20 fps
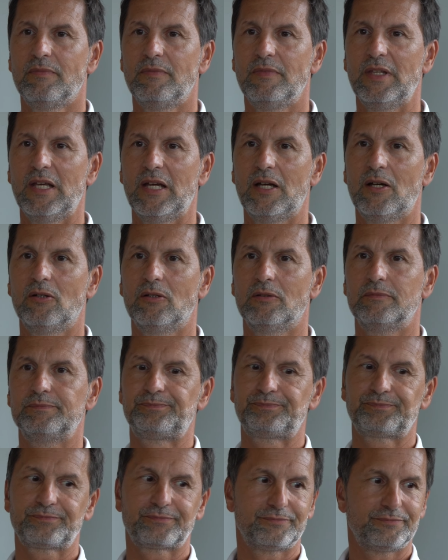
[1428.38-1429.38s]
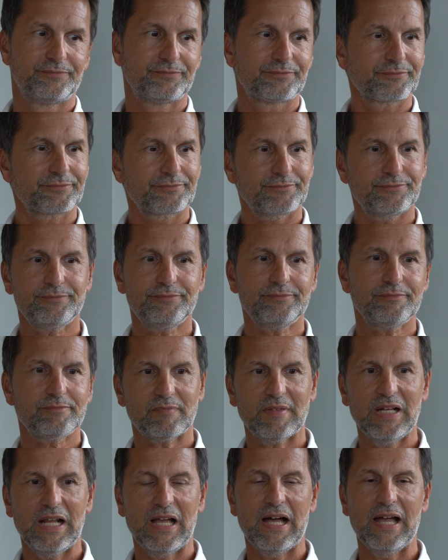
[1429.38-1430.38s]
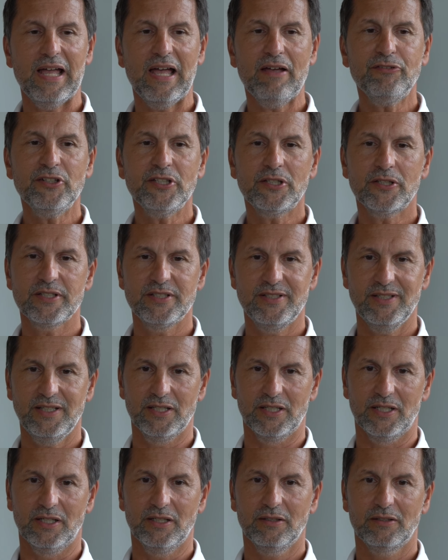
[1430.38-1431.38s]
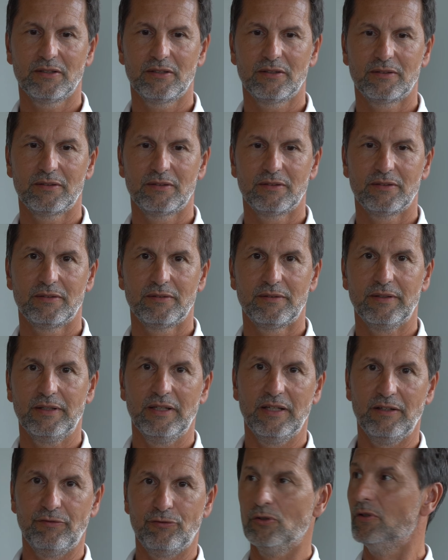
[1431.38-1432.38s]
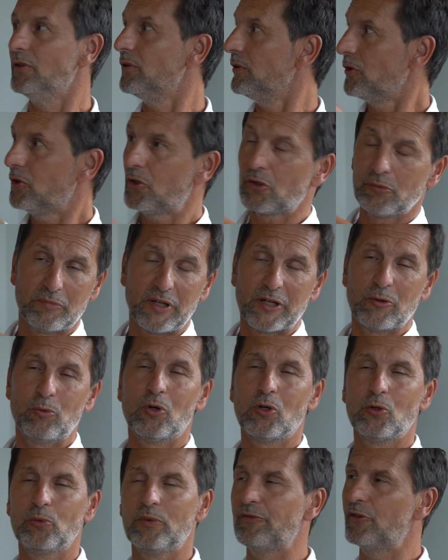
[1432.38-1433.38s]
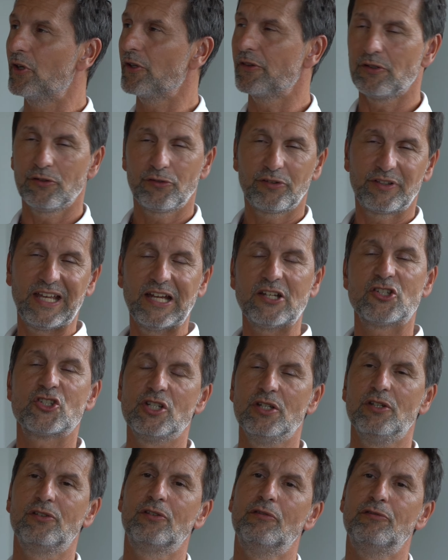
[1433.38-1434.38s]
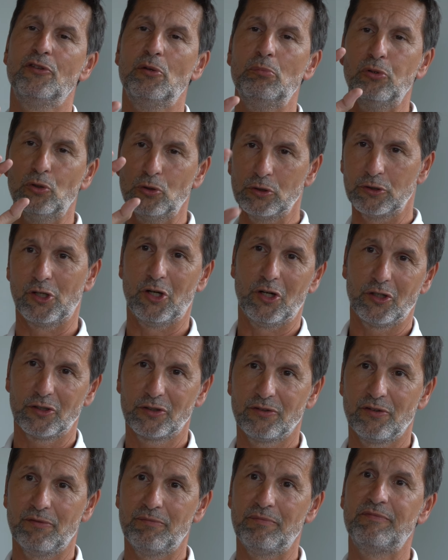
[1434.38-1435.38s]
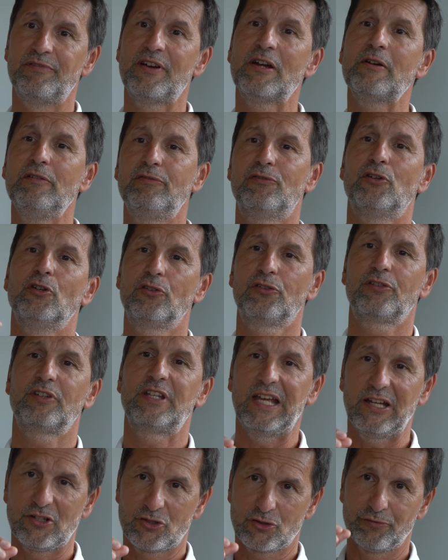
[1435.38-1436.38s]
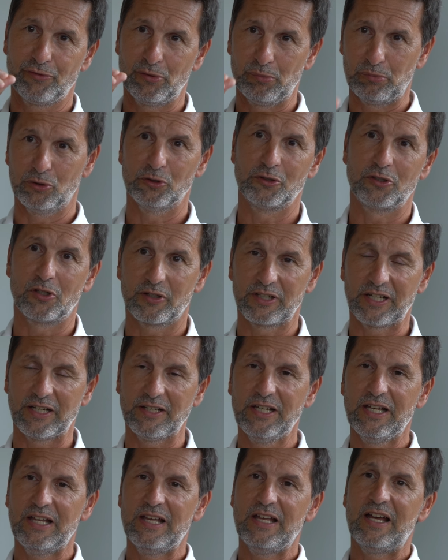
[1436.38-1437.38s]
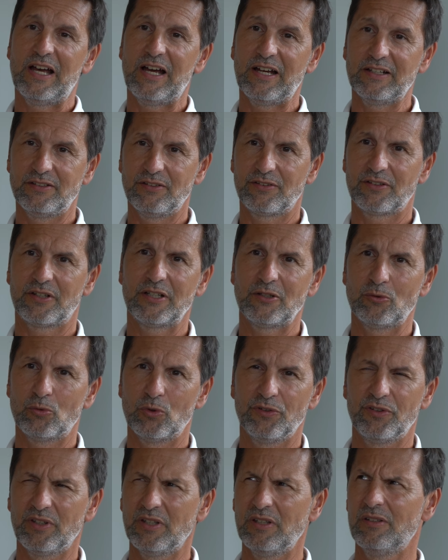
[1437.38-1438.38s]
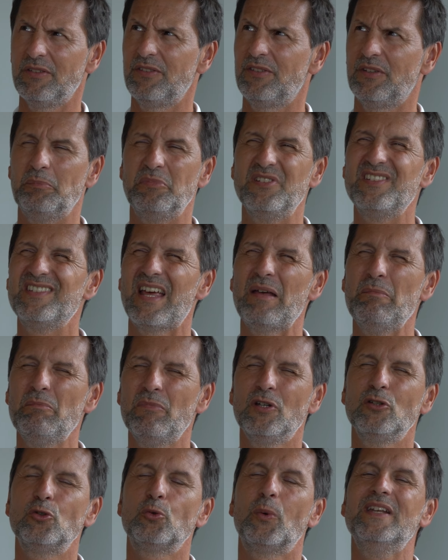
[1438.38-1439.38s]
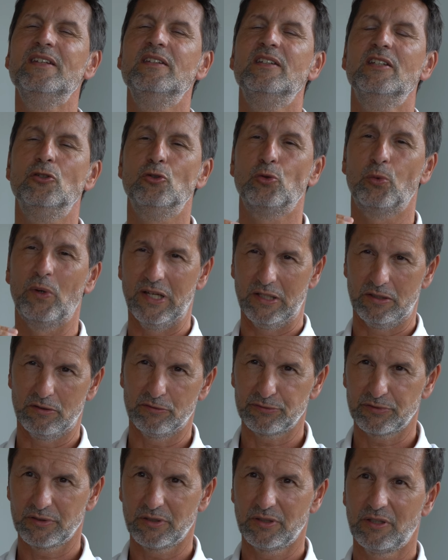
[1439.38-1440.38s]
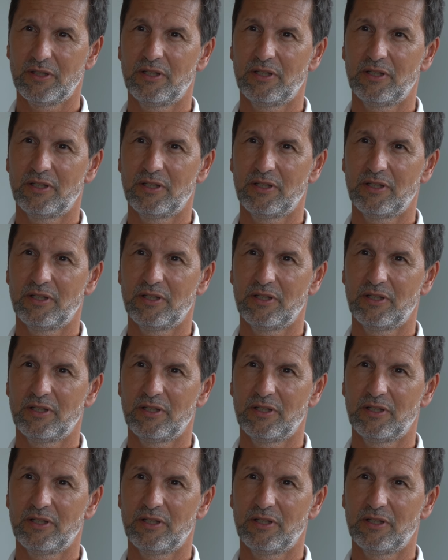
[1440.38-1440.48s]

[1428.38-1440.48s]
Now, I have an idea. If you look on my wall, we've got the sketches of the Bulldog. The very first sketch of the Bulldog I designed was in September 2012.